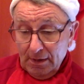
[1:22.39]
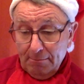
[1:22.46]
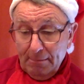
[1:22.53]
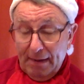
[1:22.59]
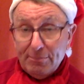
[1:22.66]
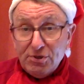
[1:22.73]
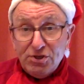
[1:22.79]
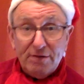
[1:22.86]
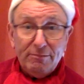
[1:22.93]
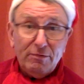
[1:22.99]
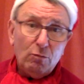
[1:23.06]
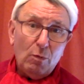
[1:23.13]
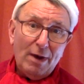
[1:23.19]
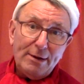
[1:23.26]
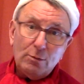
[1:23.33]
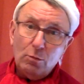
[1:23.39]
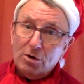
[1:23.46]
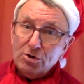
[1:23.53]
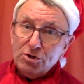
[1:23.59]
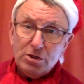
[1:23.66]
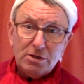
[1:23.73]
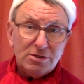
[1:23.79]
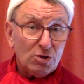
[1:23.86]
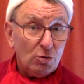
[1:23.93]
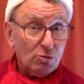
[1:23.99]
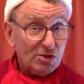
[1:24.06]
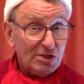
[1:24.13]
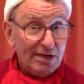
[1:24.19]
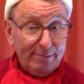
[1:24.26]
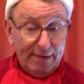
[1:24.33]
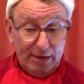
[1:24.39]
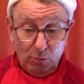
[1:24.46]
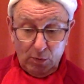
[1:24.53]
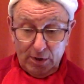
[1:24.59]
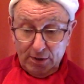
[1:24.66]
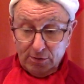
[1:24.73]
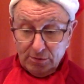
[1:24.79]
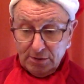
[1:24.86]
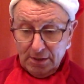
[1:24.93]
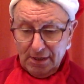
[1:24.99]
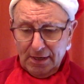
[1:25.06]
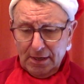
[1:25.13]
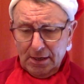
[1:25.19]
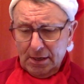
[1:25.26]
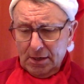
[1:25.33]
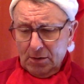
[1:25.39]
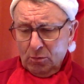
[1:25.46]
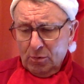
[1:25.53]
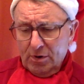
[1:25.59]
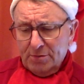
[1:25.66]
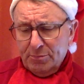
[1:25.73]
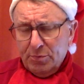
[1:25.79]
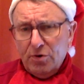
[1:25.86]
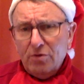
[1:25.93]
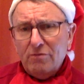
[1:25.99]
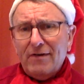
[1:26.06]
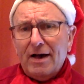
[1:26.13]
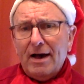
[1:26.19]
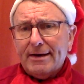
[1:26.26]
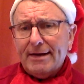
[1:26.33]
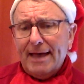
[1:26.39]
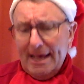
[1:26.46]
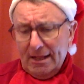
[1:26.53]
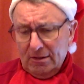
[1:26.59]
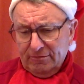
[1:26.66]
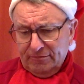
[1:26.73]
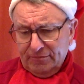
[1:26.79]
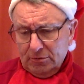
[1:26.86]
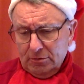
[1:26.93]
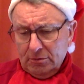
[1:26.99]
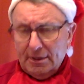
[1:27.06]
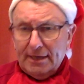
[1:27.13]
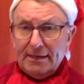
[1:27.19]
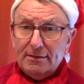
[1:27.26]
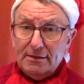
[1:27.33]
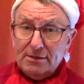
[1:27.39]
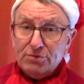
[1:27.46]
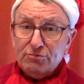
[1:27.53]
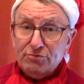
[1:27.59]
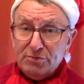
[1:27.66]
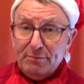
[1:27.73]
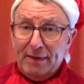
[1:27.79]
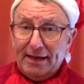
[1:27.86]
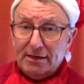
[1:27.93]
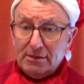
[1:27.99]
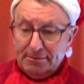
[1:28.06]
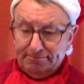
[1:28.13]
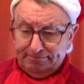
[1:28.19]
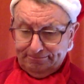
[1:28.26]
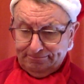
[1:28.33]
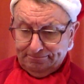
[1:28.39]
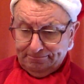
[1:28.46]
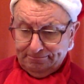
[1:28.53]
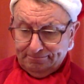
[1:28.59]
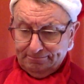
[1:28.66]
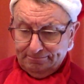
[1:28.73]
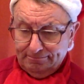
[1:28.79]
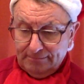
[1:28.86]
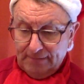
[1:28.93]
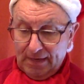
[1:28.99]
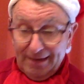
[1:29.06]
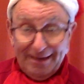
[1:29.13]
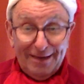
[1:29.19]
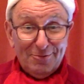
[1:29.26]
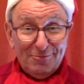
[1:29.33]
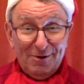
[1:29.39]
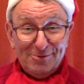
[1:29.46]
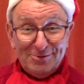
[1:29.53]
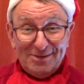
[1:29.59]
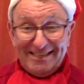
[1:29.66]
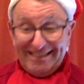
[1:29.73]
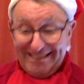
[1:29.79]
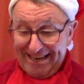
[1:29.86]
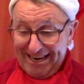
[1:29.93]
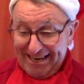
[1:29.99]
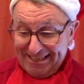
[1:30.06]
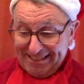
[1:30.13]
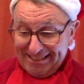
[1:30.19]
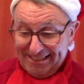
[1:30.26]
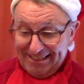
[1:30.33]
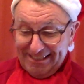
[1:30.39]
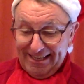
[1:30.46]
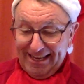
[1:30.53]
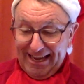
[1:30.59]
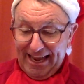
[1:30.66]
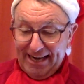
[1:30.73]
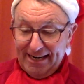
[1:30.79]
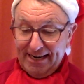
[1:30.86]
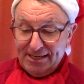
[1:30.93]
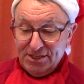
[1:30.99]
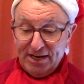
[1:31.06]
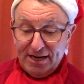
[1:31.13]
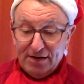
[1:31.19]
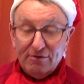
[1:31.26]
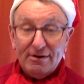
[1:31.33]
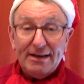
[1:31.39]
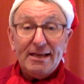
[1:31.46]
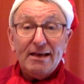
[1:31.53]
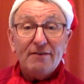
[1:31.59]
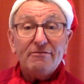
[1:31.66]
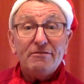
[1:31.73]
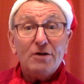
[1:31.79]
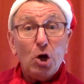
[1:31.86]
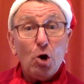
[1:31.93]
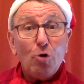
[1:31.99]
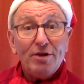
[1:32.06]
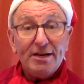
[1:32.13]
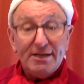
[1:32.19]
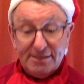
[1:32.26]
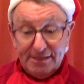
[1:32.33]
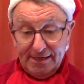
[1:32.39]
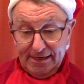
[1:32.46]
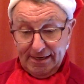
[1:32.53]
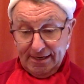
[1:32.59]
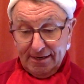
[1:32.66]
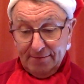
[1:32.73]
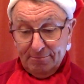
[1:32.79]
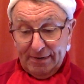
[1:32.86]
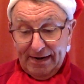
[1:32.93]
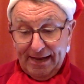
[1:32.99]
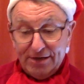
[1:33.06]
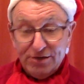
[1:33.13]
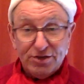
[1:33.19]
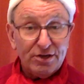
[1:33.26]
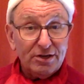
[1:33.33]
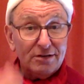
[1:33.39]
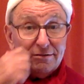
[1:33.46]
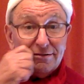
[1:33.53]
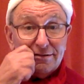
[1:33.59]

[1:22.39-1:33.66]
Membership of Weight Watchers or Slimming World would prove unhelpful in this respect. Rosy cheeks and a generally florid complexion